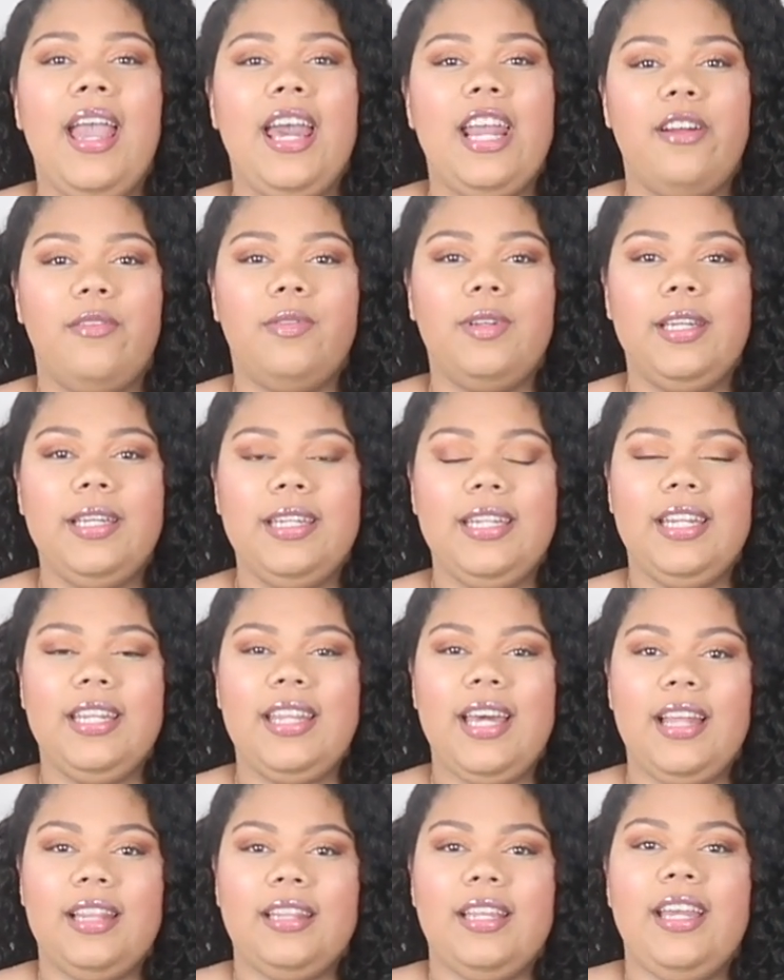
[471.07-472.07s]
and I really
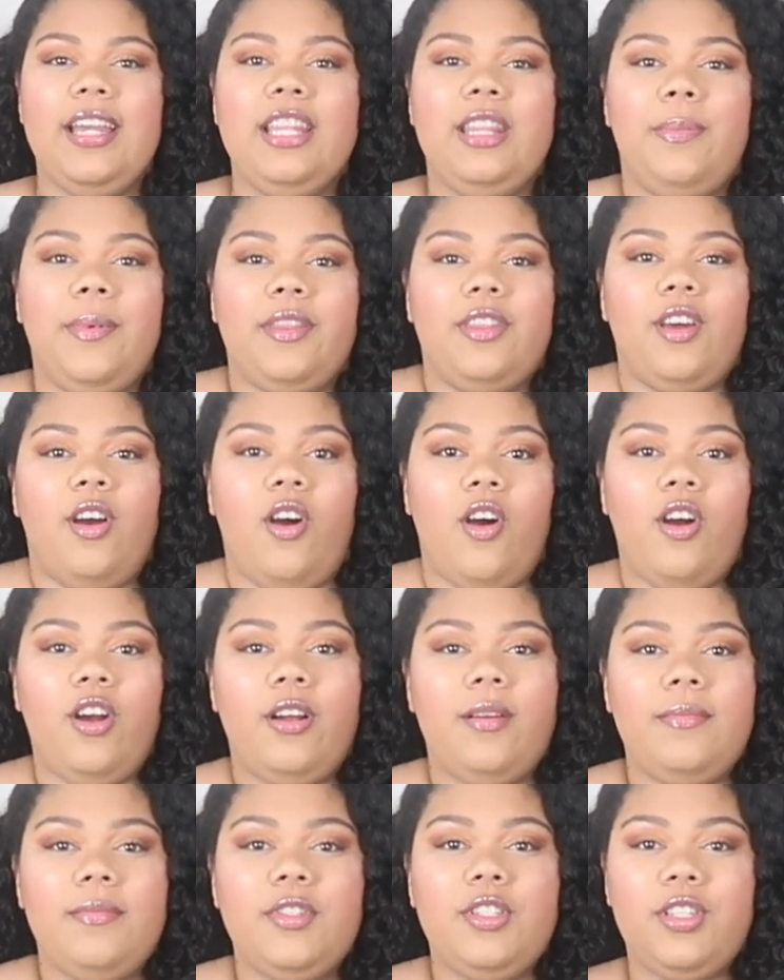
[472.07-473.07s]
needed that length. But the
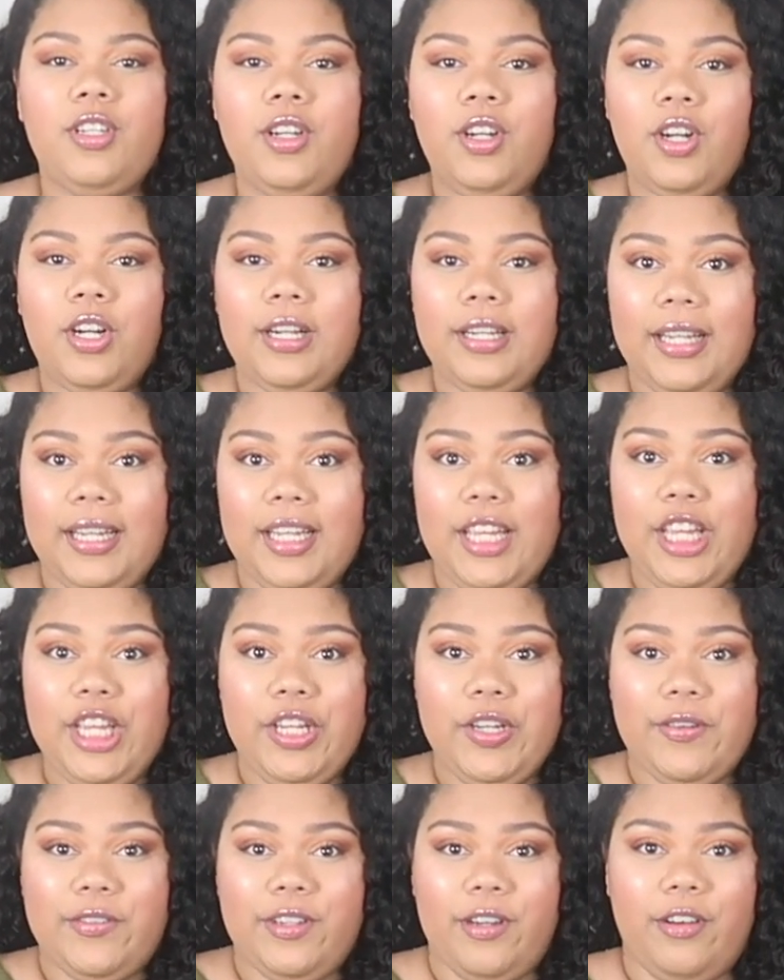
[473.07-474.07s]
arms are like
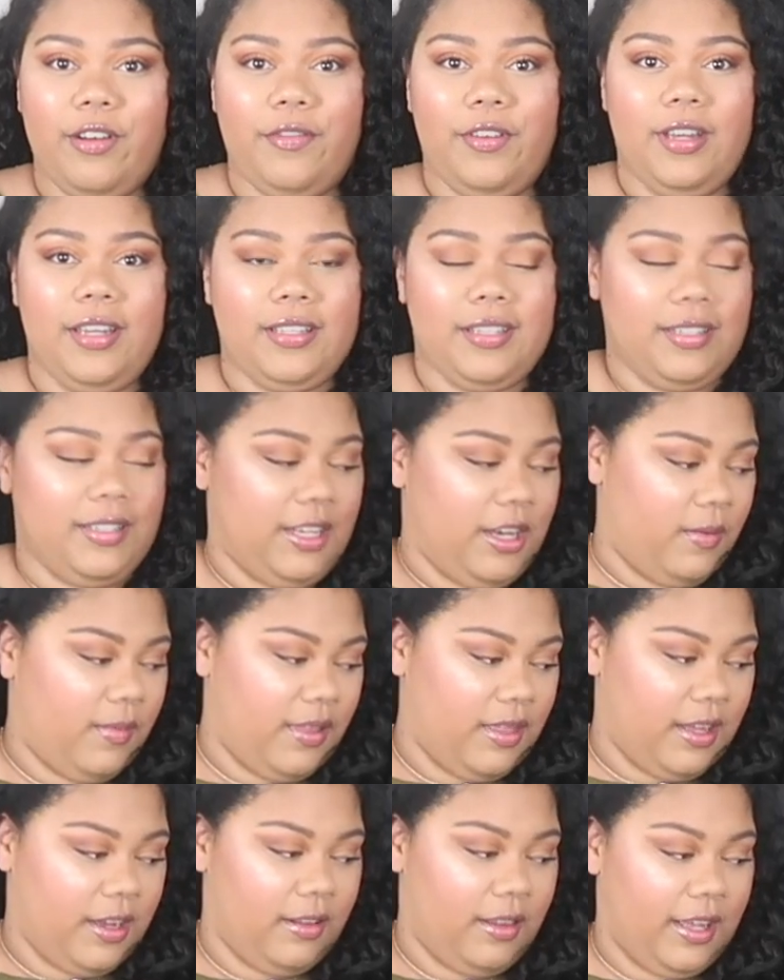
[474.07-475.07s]
huge. I don't know if you guys can tell,
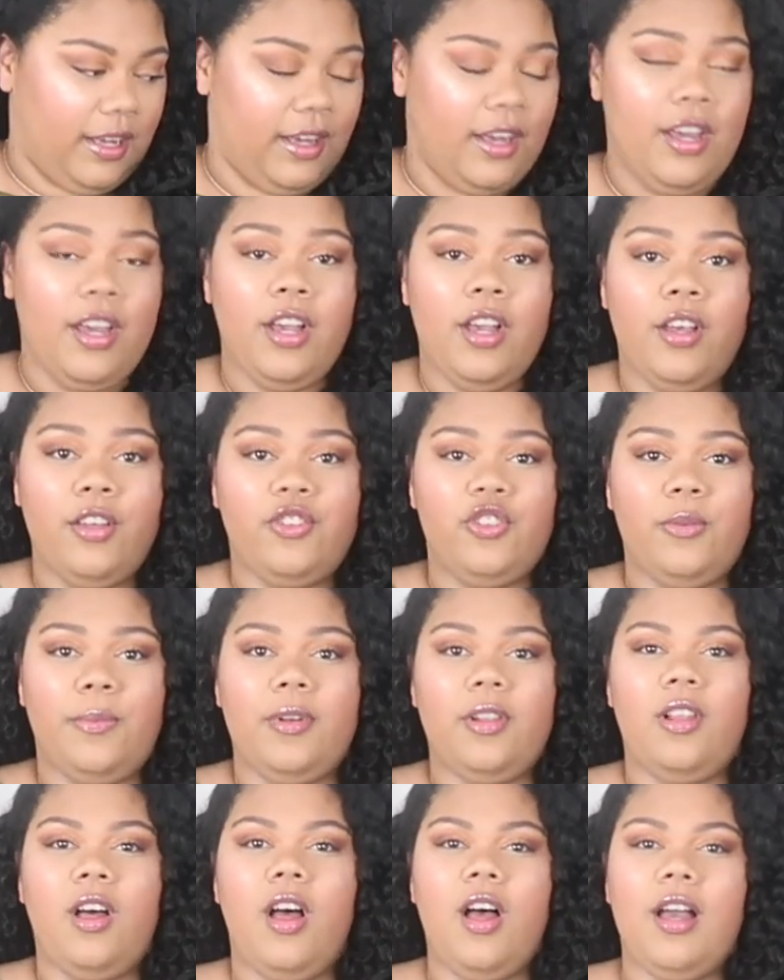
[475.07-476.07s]
but they're like
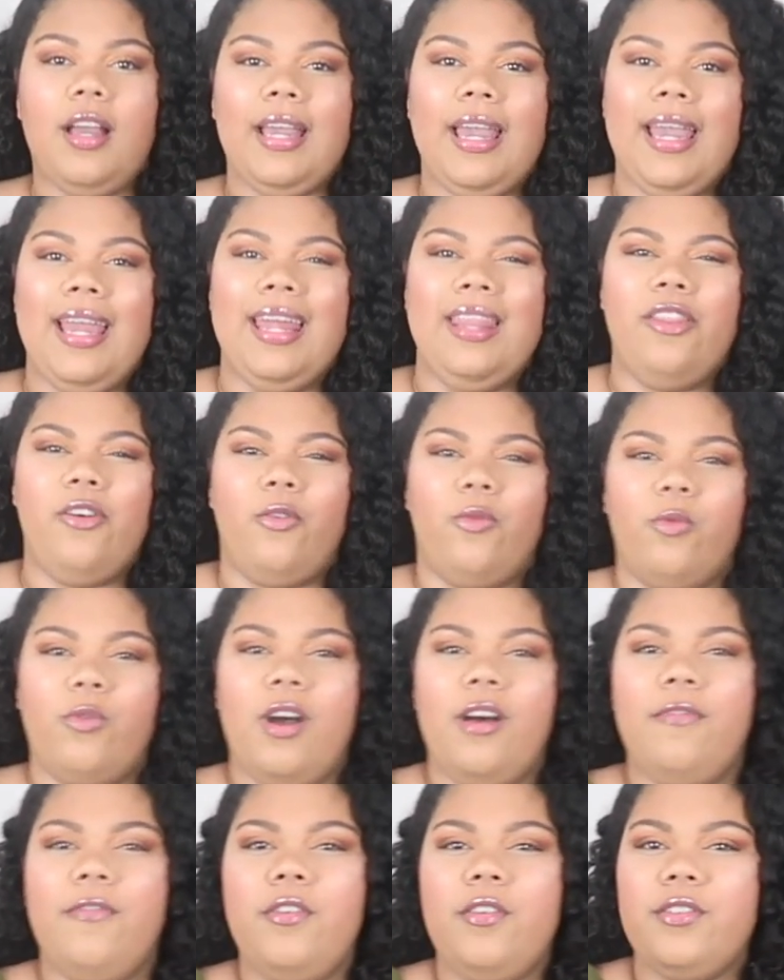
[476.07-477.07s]
super long, and the
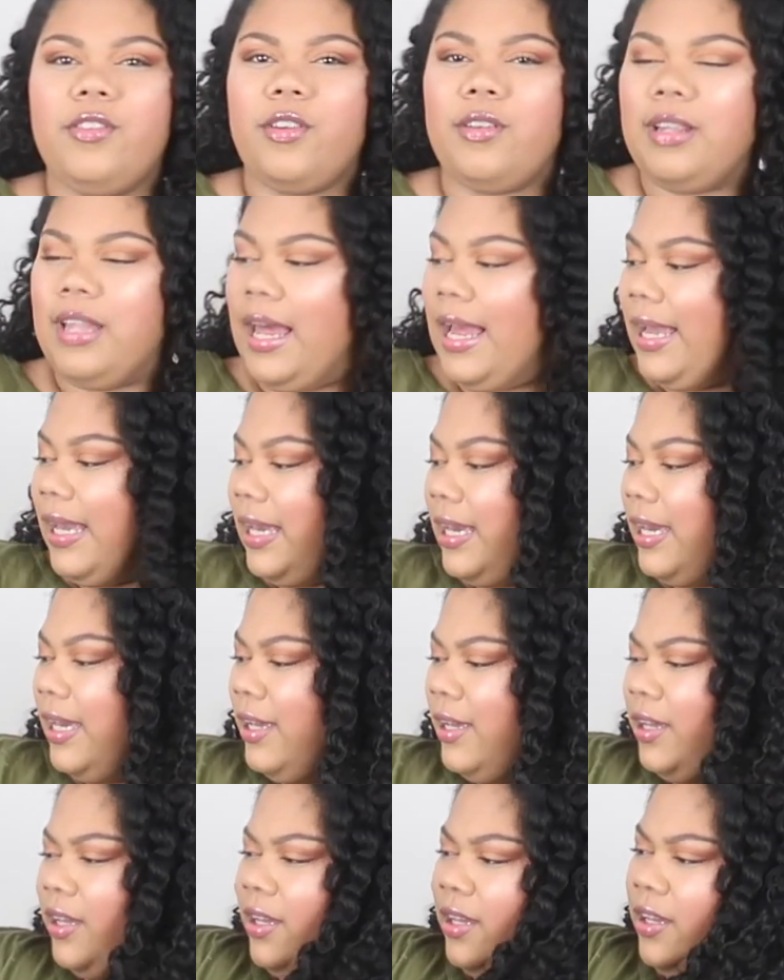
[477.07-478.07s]
ruffles are
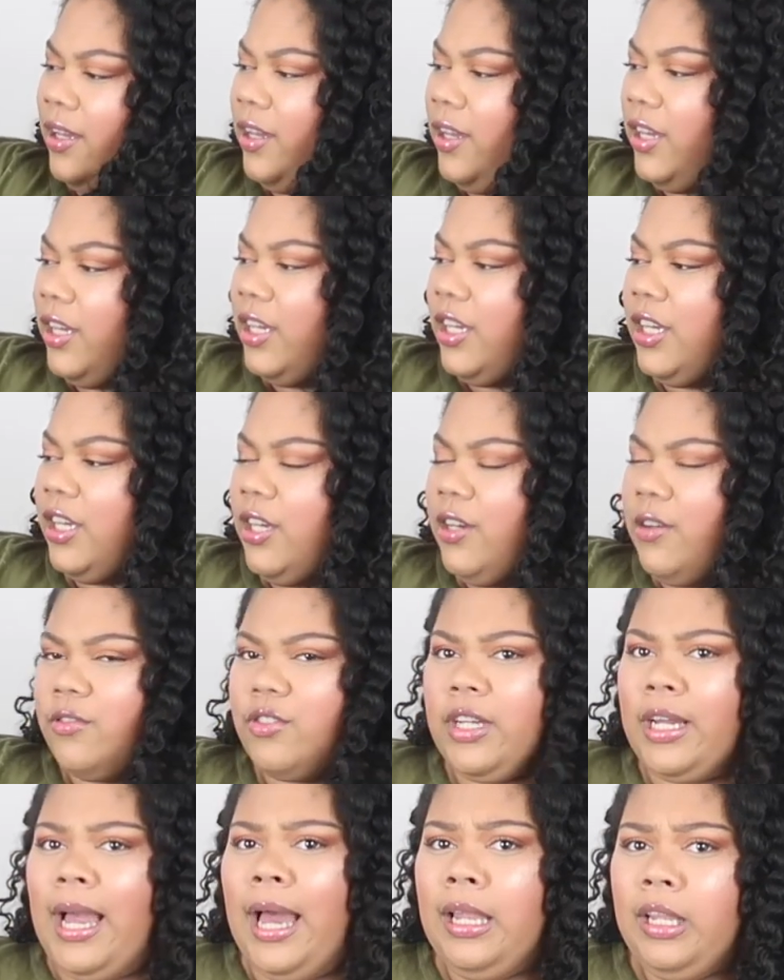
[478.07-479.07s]
like
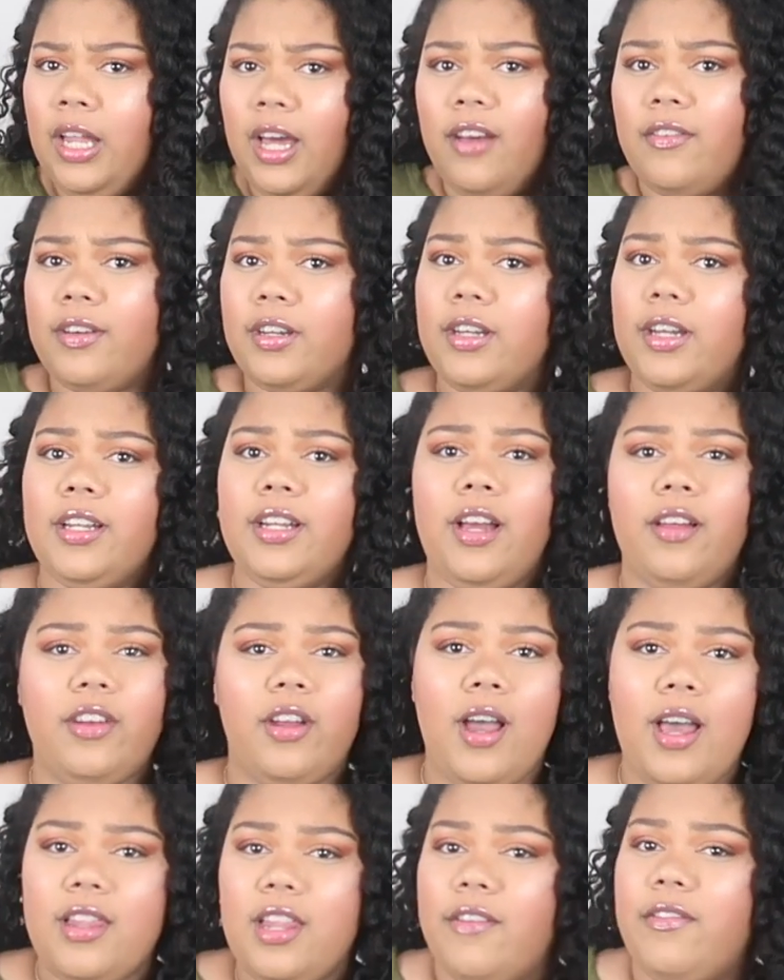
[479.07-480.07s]
huge. Like, I love a good, y'all
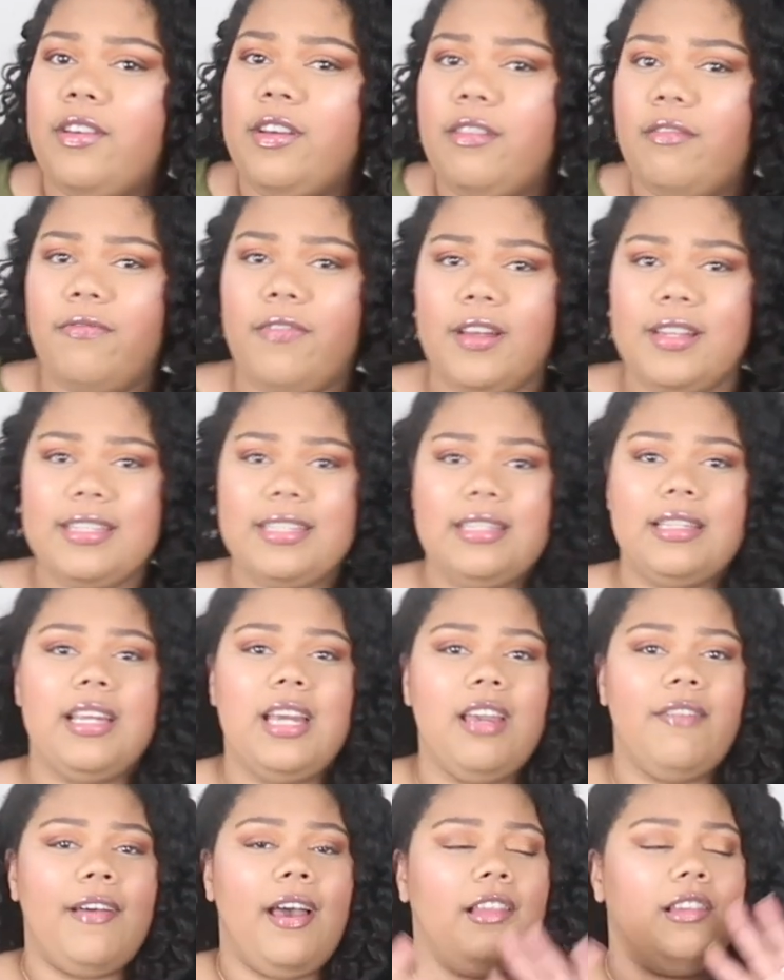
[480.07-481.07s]
know I love a good front
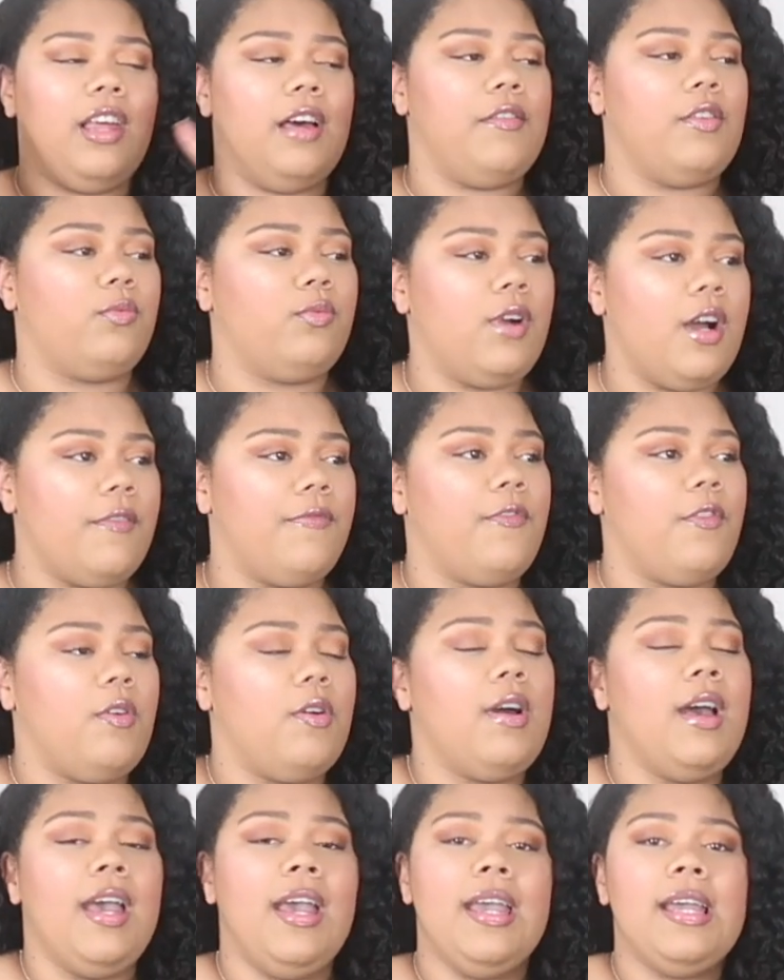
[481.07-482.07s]
sleeve. I love a
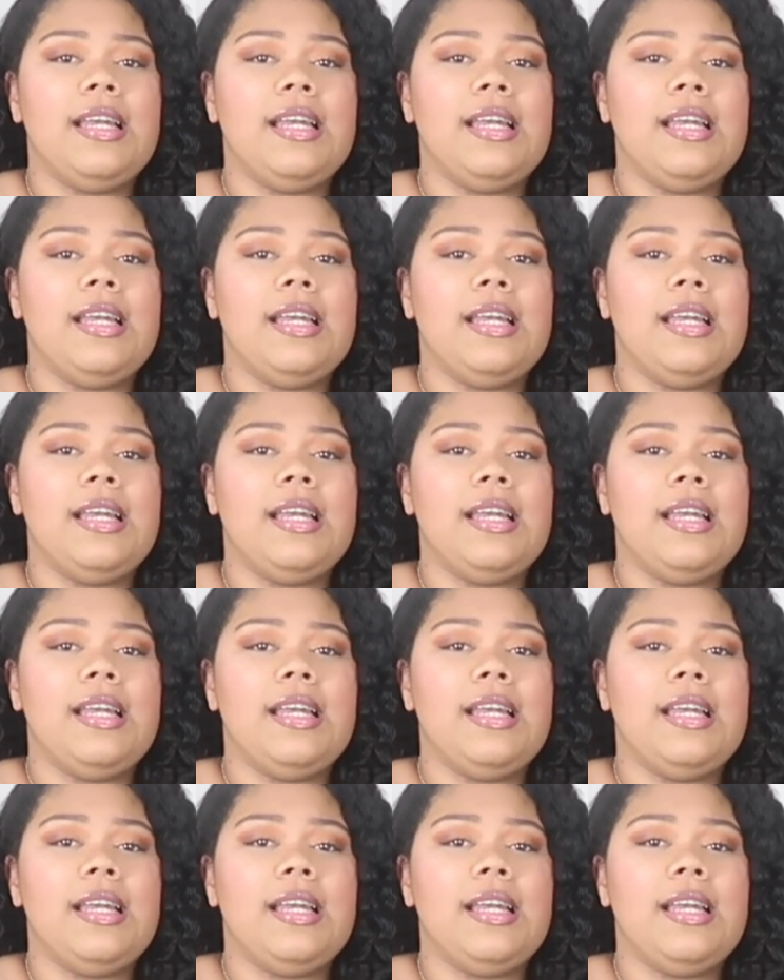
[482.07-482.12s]
ruffle.